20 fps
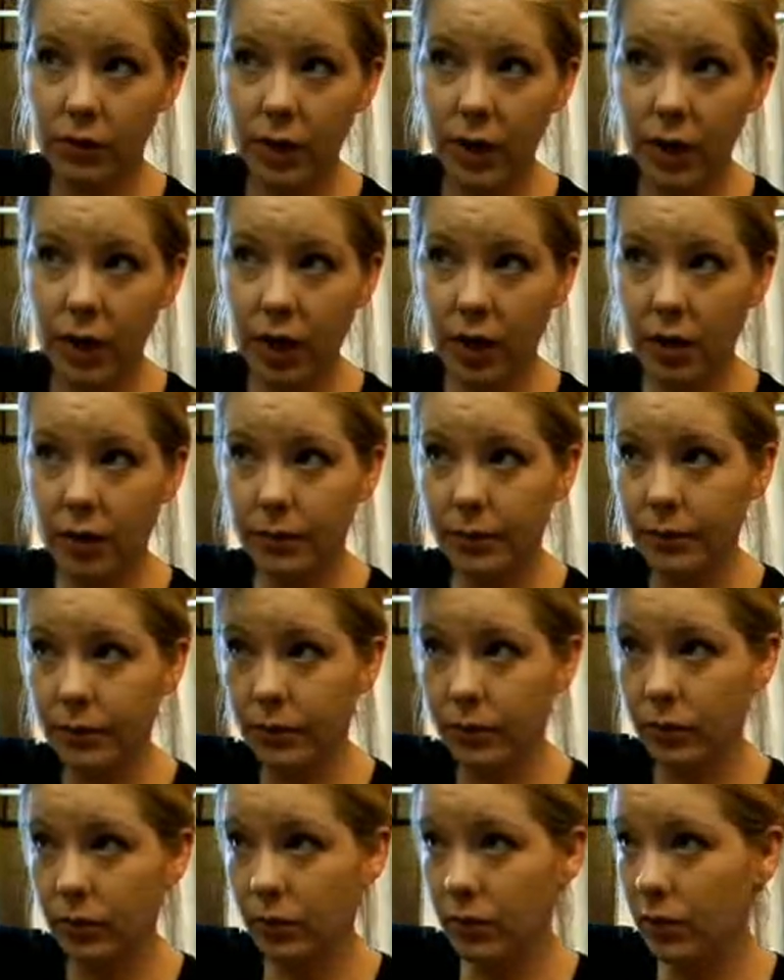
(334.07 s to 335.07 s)
is right now.
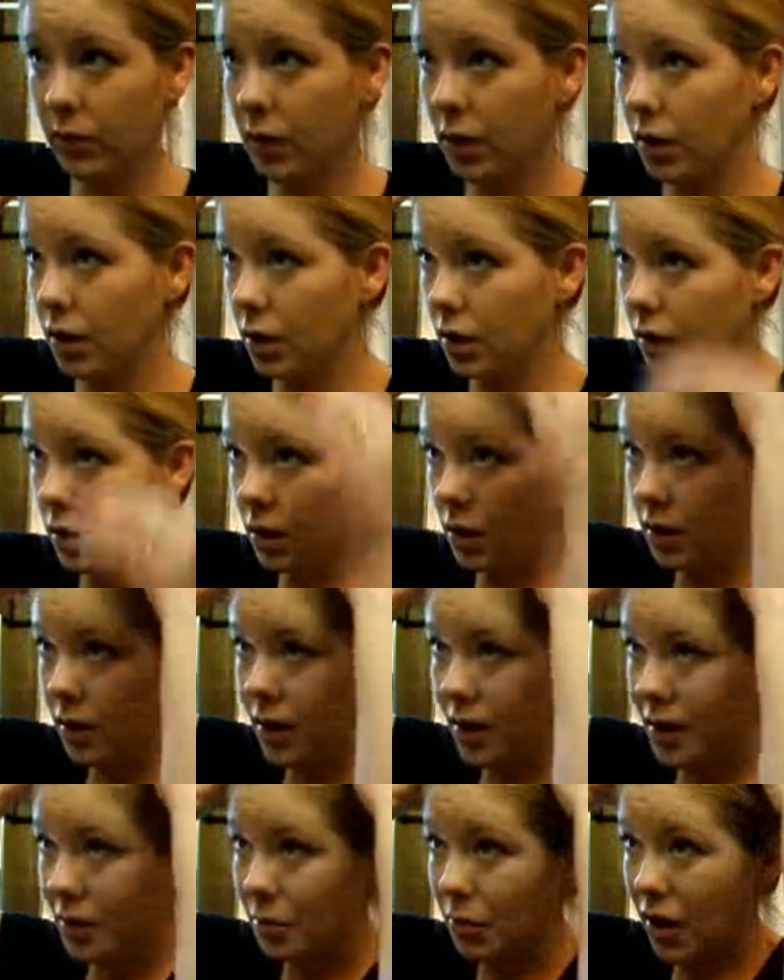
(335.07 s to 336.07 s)

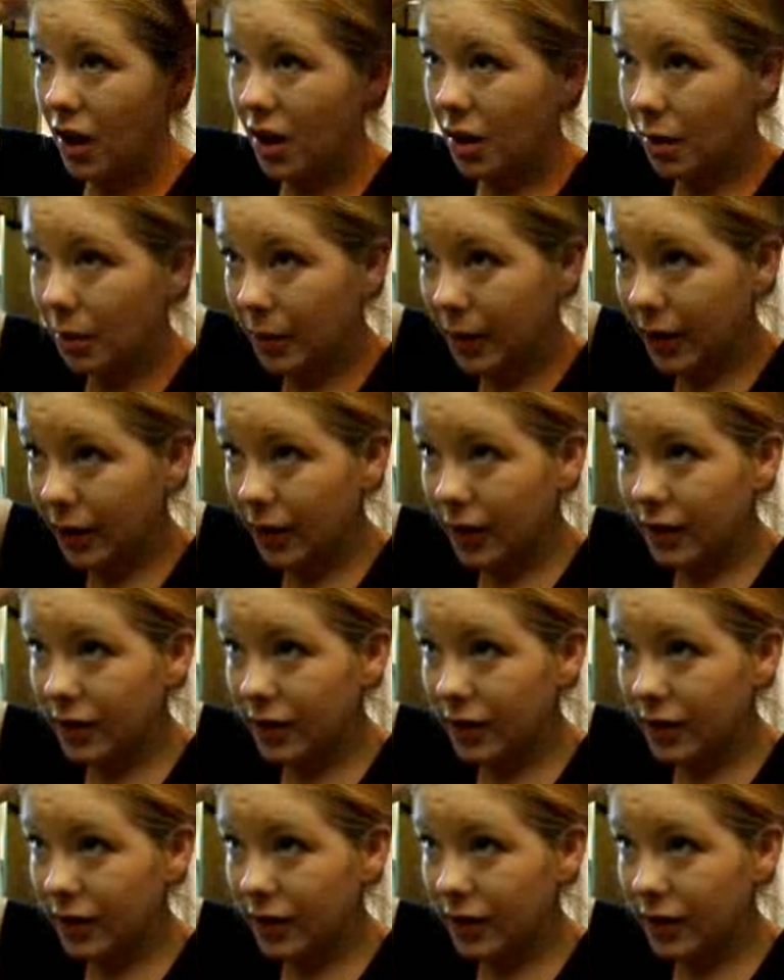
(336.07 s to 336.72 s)
Probably